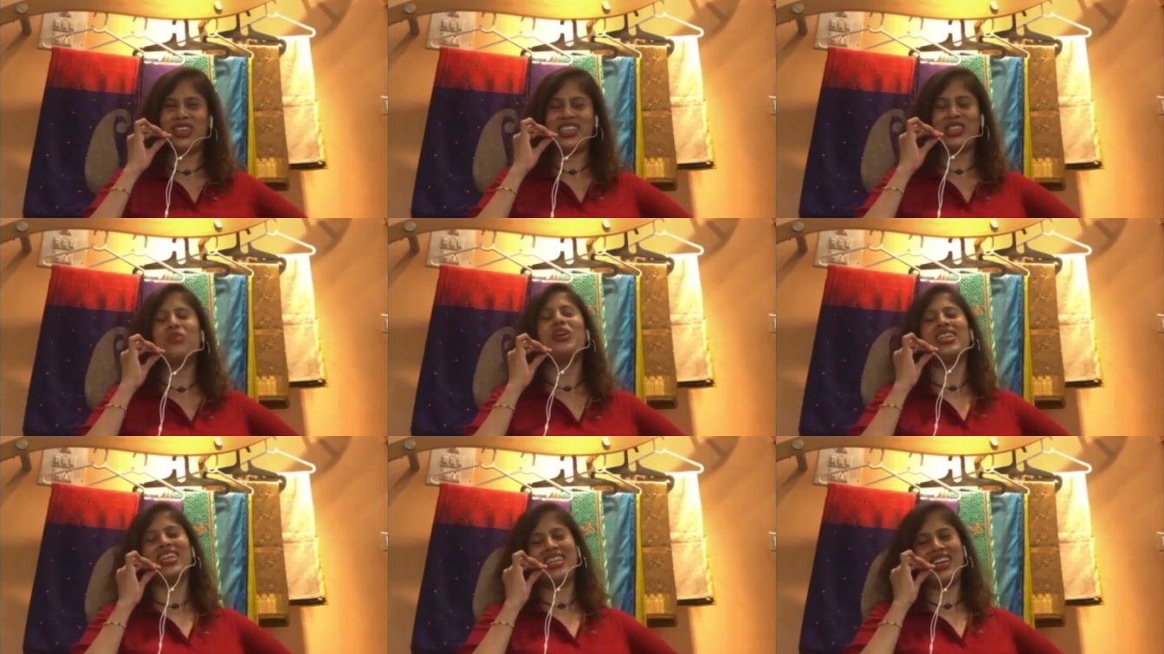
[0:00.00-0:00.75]
it's
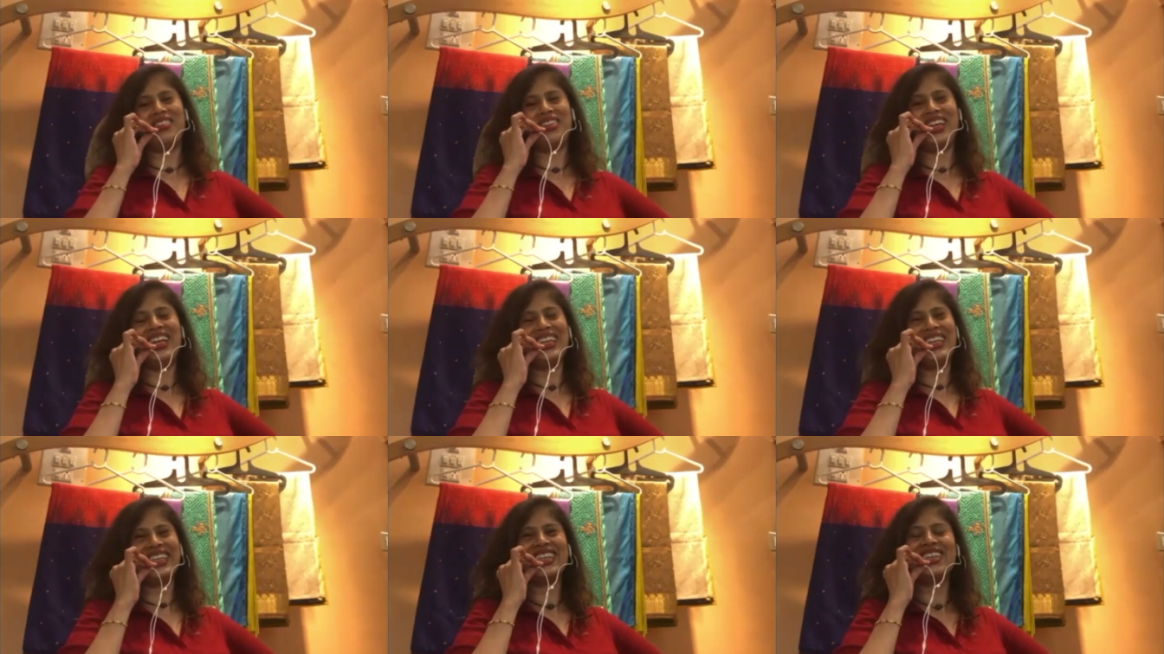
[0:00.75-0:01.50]
worth it. I feel
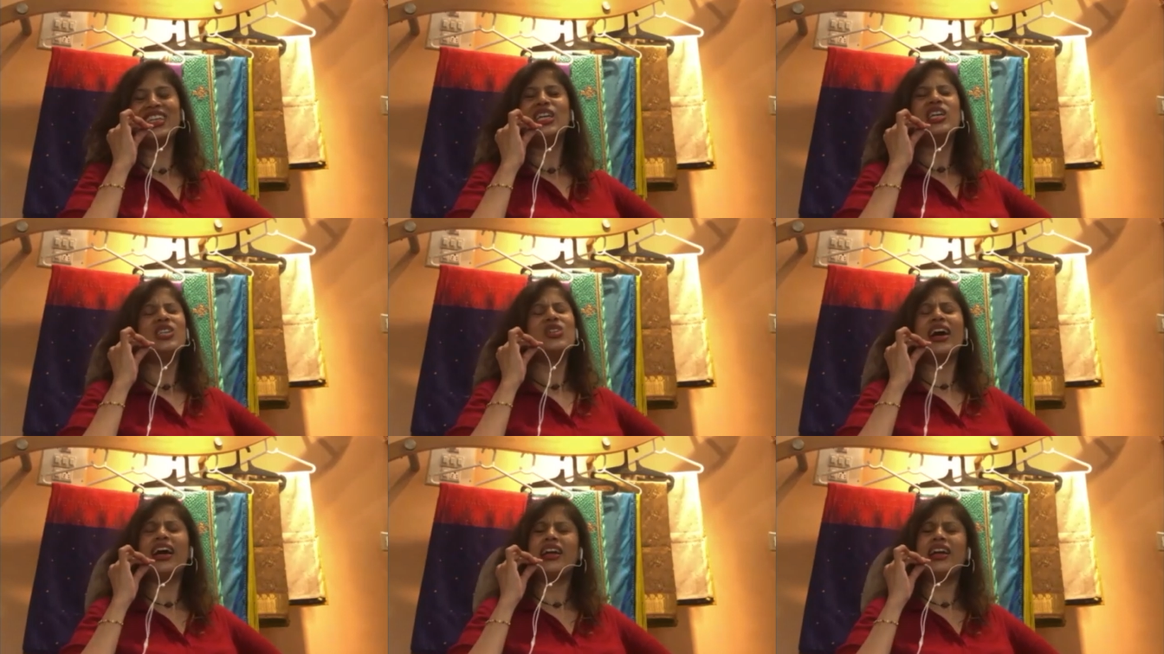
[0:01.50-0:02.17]
so.